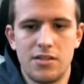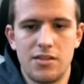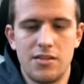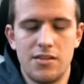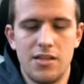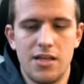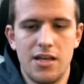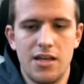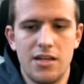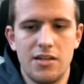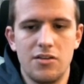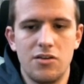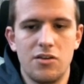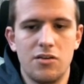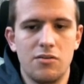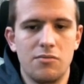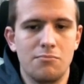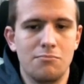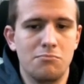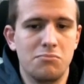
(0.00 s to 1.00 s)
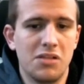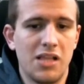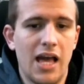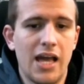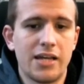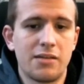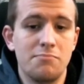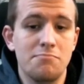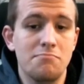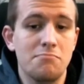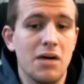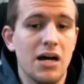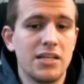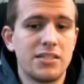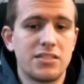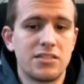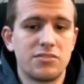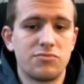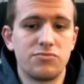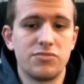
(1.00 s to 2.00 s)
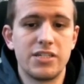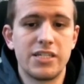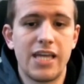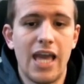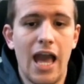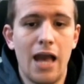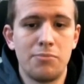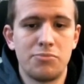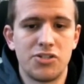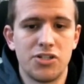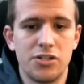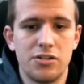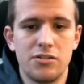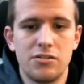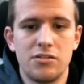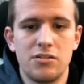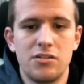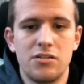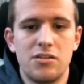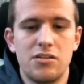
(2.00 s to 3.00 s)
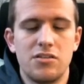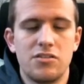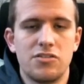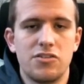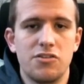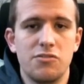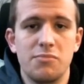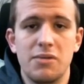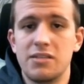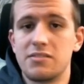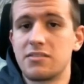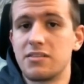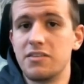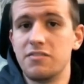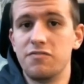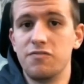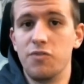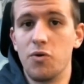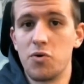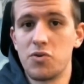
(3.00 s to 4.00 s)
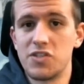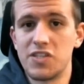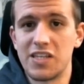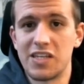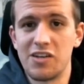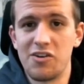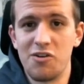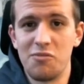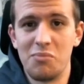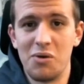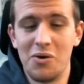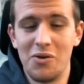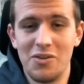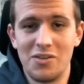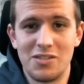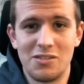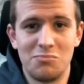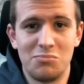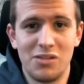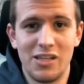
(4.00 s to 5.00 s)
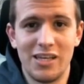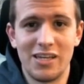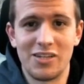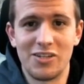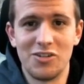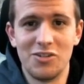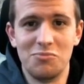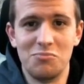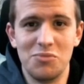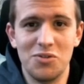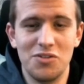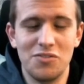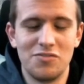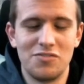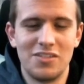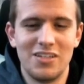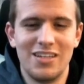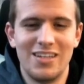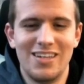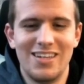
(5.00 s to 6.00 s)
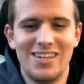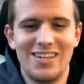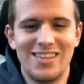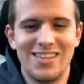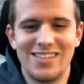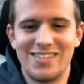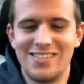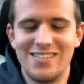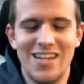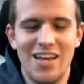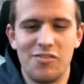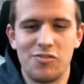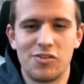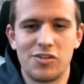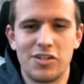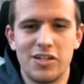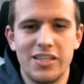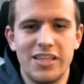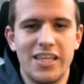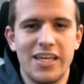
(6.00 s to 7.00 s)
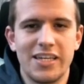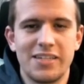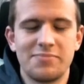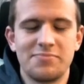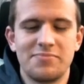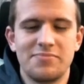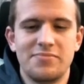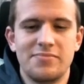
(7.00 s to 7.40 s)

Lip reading: then black must recapture. So you're basically forcing your opponent to play a good move. It's never a good thing.